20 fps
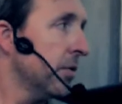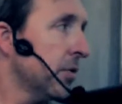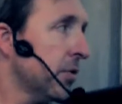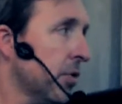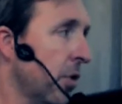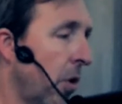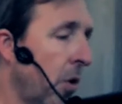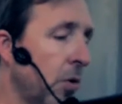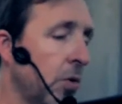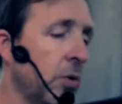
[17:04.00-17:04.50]

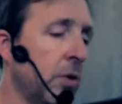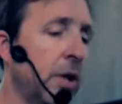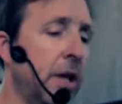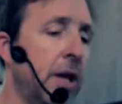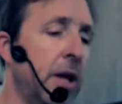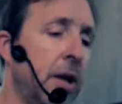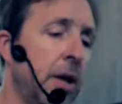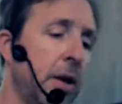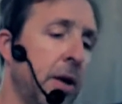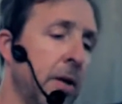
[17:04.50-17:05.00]

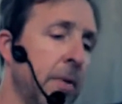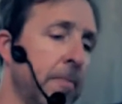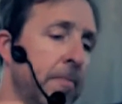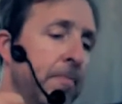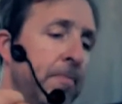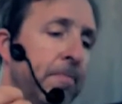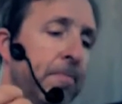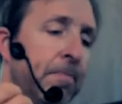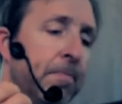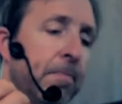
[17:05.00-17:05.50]
totally
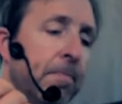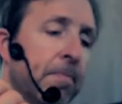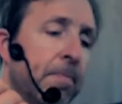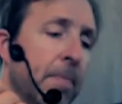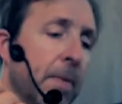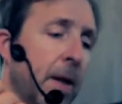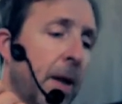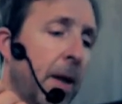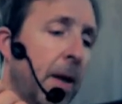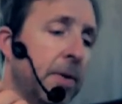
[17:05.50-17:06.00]

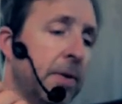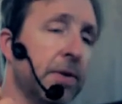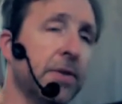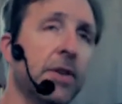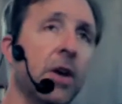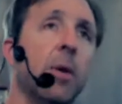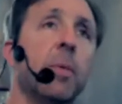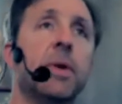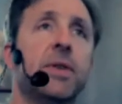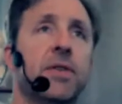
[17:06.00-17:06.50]
just
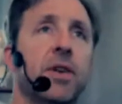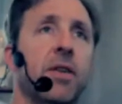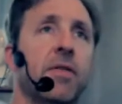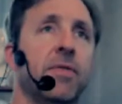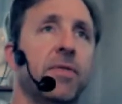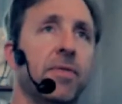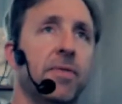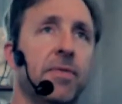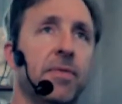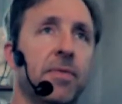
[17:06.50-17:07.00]
tell
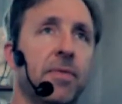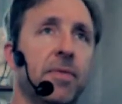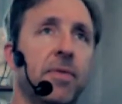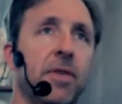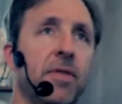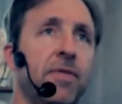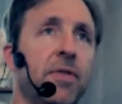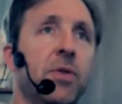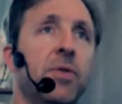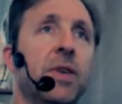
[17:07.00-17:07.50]
myself
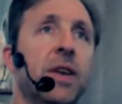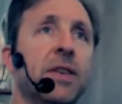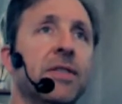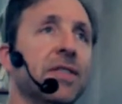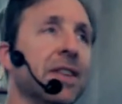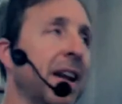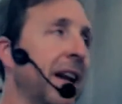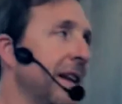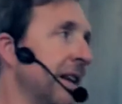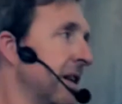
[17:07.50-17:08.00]
the few
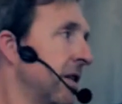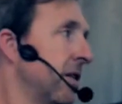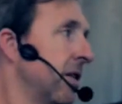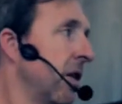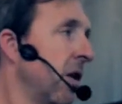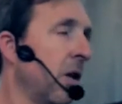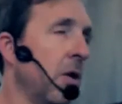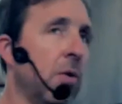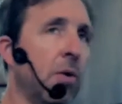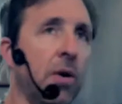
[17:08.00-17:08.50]
things that I didn't
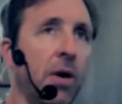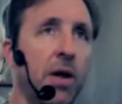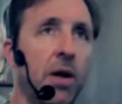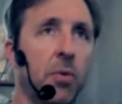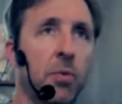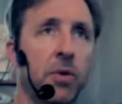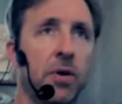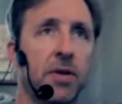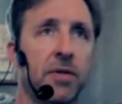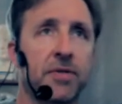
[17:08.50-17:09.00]
know, it
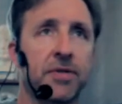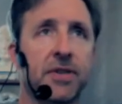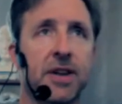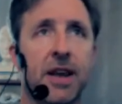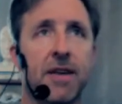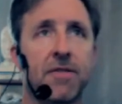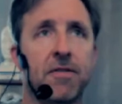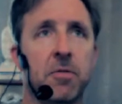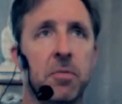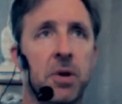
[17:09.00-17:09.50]
would have
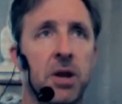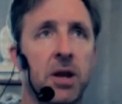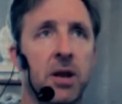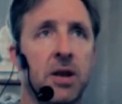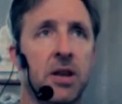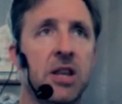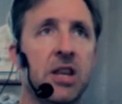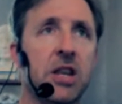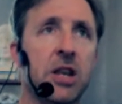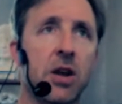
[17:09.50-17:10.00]
saved
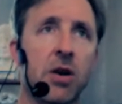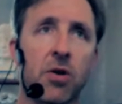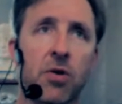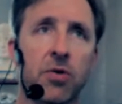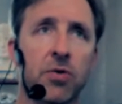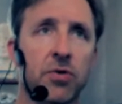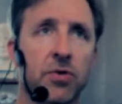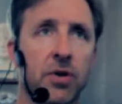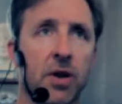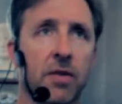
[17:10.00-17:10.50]
me
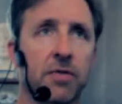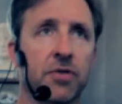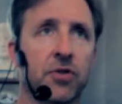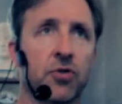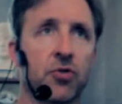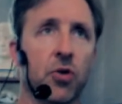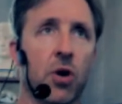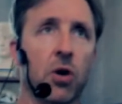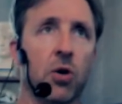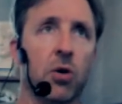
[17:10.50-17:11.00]
years of
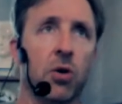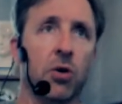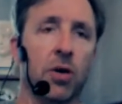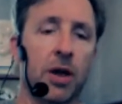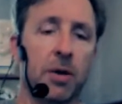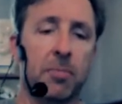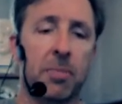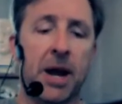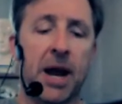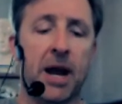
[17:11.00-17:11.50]
struggle
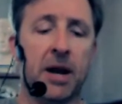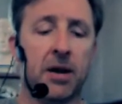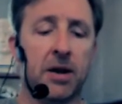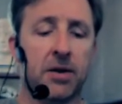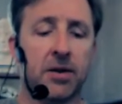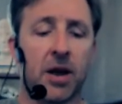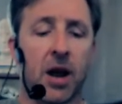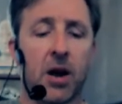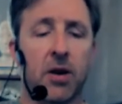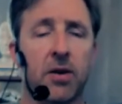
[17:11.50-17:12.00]
and pain
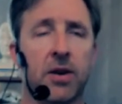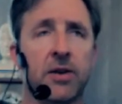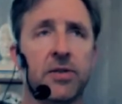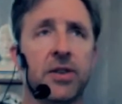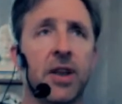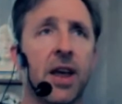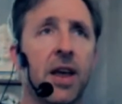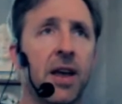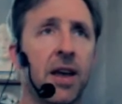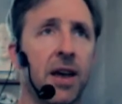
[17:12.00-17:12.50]
and
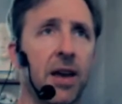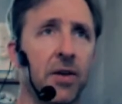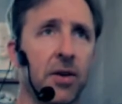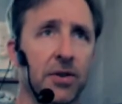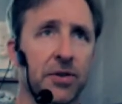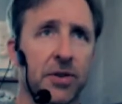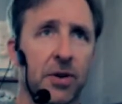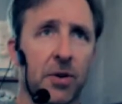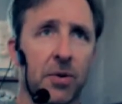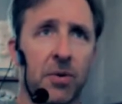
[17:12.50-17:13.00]
tiredness. And
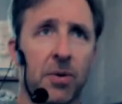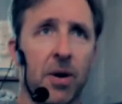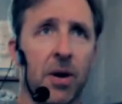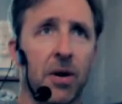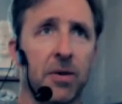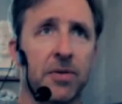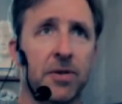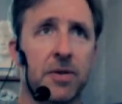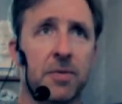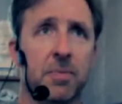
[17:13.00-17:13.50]
also,
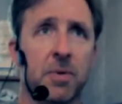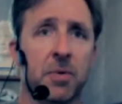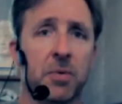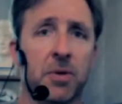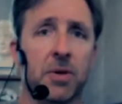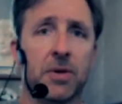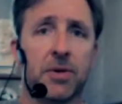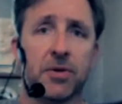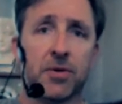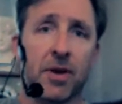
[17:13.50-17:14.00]
I'll just be
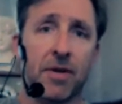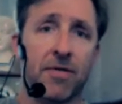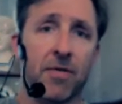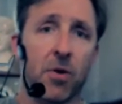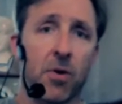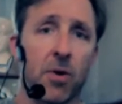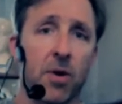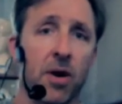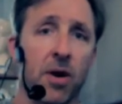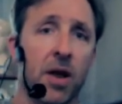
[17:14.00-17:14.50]
really
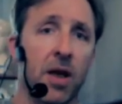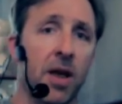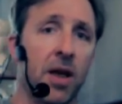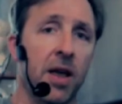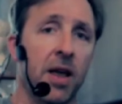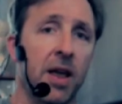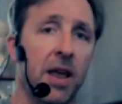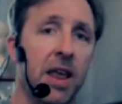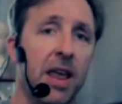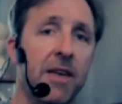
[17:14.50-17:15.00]
straightforward.
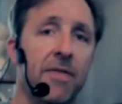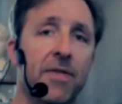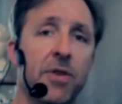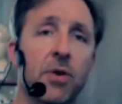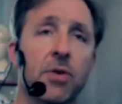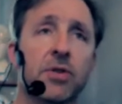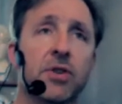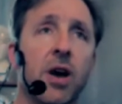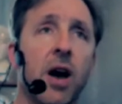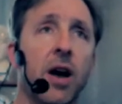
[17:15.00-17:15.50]
If
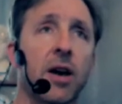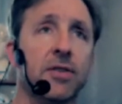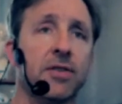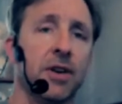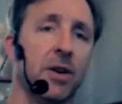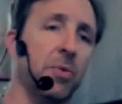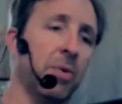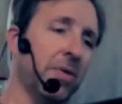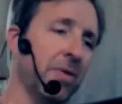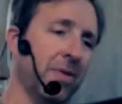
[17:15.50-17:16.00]
you're
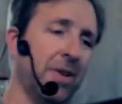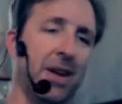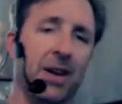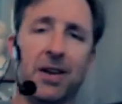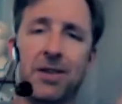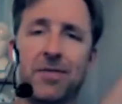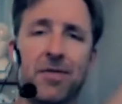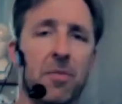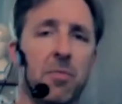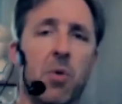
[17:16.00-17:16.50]
toxic, whether or not
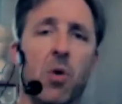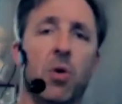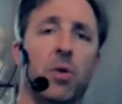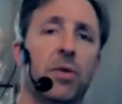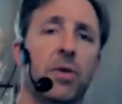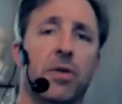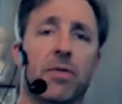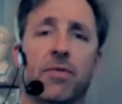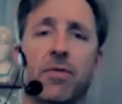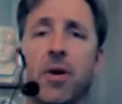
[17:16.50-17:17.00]
it's from mold
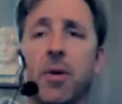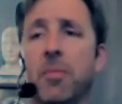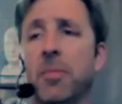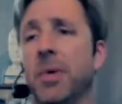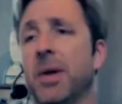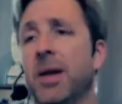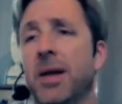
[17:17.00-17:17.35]
or from,